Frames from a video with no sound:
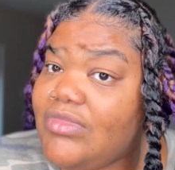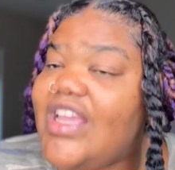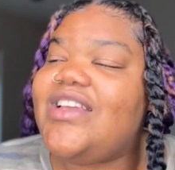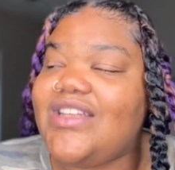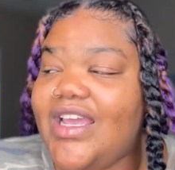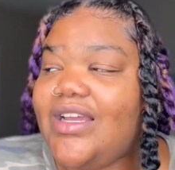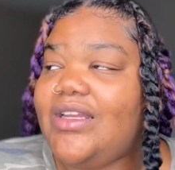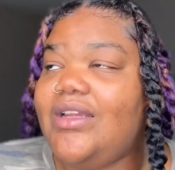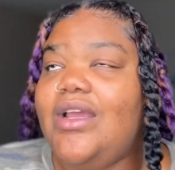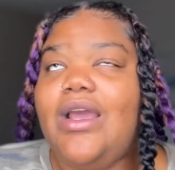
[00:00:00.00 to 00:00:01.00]
Exactly.
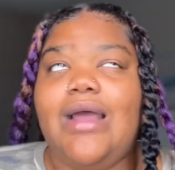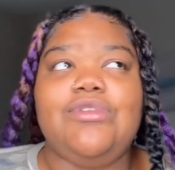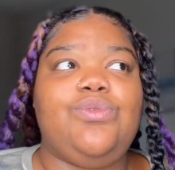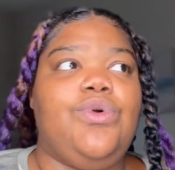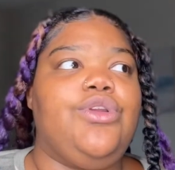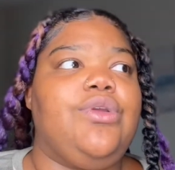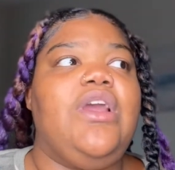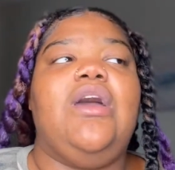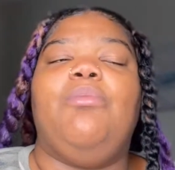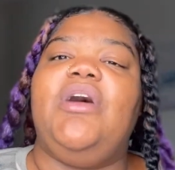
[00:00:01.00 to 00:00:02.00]
I'm just wondering.
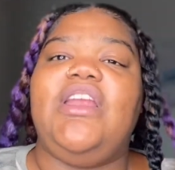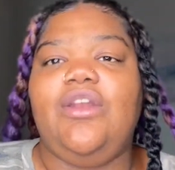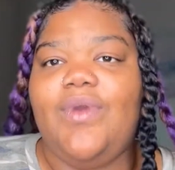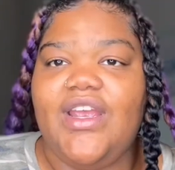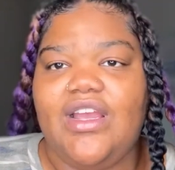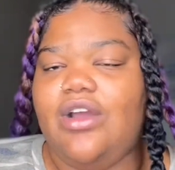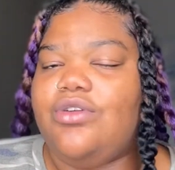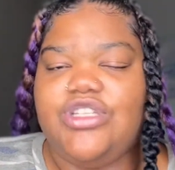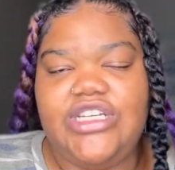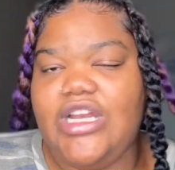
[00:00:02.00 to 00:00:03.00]
But anyway, go.
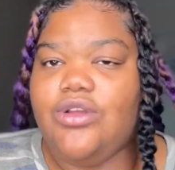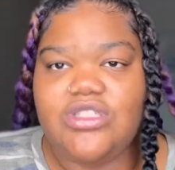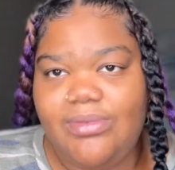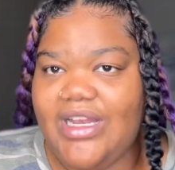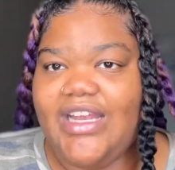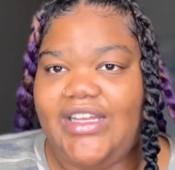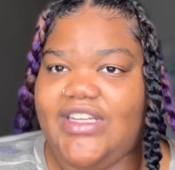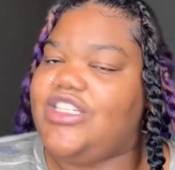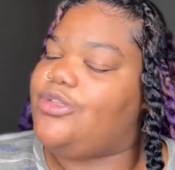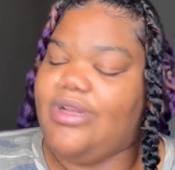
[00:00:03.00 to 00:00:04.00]
She don't smell like that.
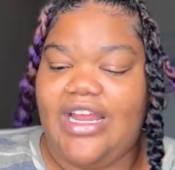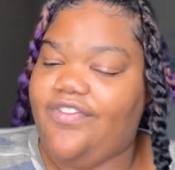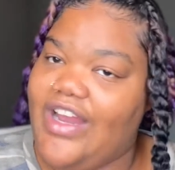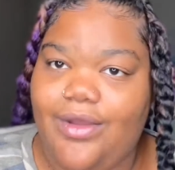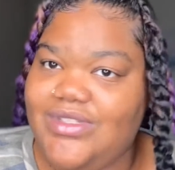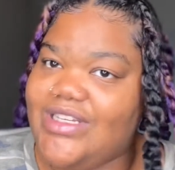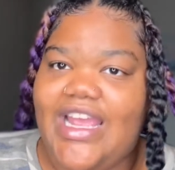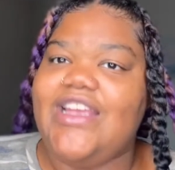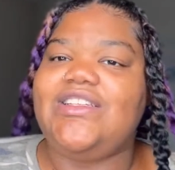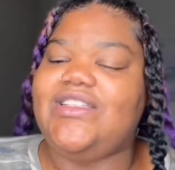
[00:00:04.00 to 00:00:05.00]
She smell like flowers and
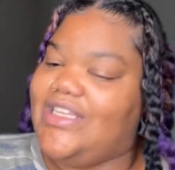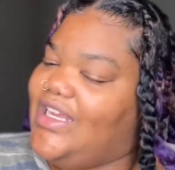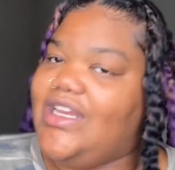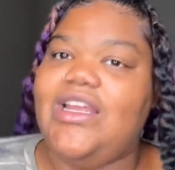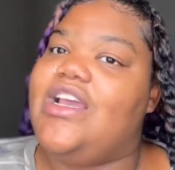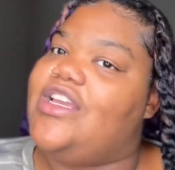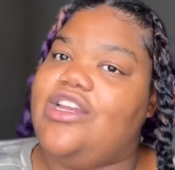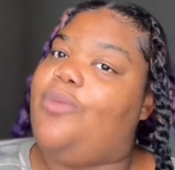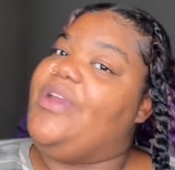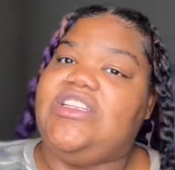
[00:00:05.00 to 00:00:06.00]
daisies and, you
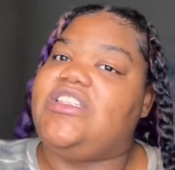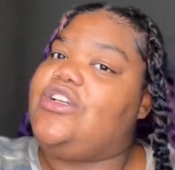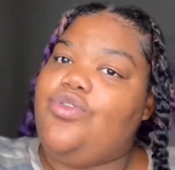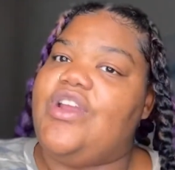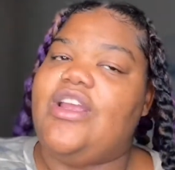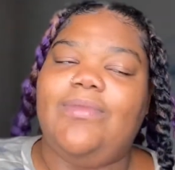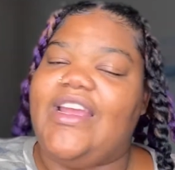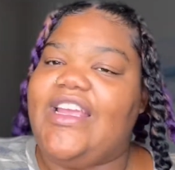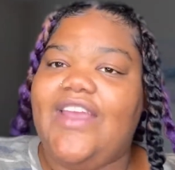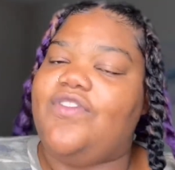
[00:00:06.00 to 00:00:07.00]
know, peaches and cream
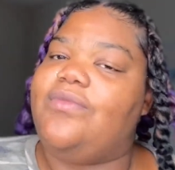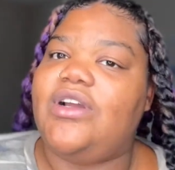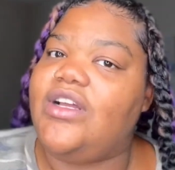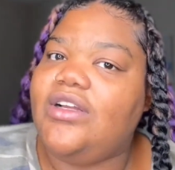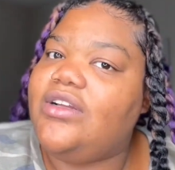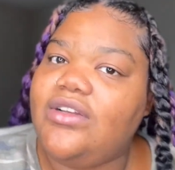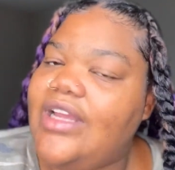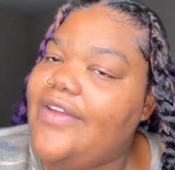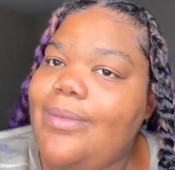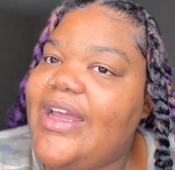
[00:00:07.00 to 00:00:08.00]
like
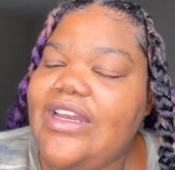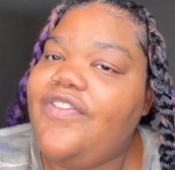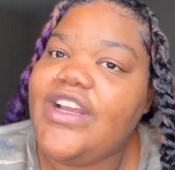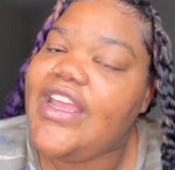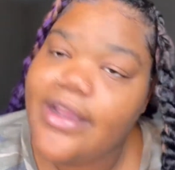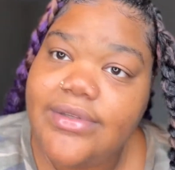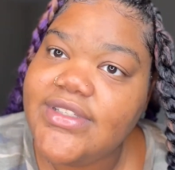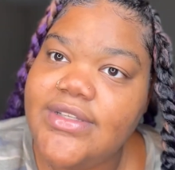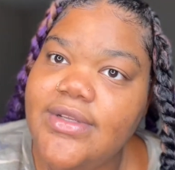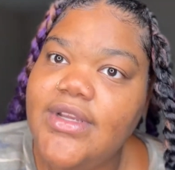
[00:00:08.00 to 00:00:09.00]
everybody the fuck
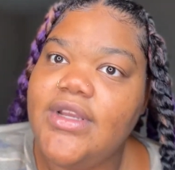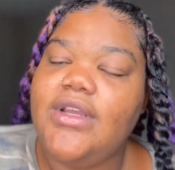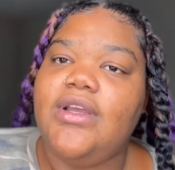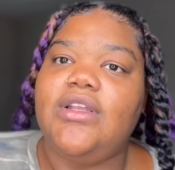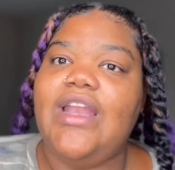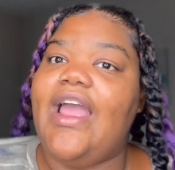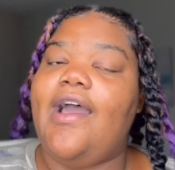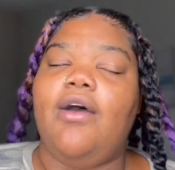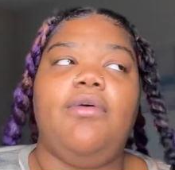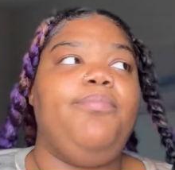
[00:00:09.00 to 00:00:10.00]
else.
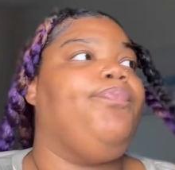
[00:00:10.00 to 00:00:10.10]
Now,